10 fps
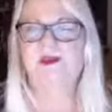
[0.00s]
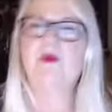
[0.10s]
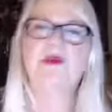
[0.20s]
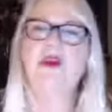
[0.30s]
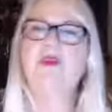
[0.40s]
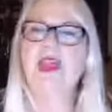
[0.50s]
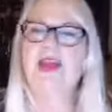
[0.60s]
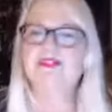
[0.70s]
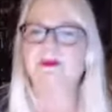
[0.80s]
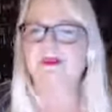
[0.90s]
that we don't
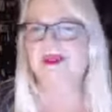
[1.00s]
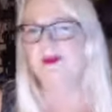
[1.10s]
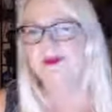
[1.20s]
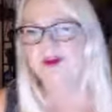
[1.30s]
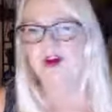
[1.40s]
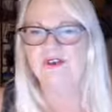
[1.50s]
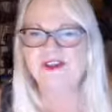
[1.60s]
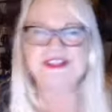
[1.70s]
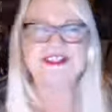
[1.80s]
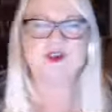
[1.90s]
have something going on
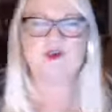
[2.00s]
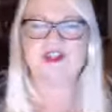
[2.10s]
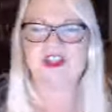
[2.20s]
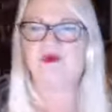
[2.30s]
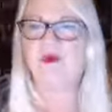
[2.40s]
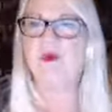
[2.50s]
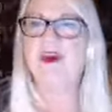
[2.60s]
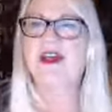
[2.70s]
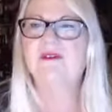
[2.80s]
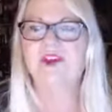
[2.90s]
that's secretive or
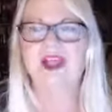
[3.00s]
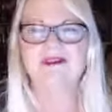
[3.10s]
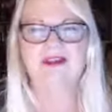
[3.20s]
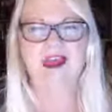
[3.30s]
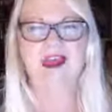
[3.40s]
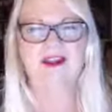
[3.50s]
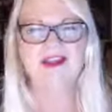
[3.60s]
whatever like that,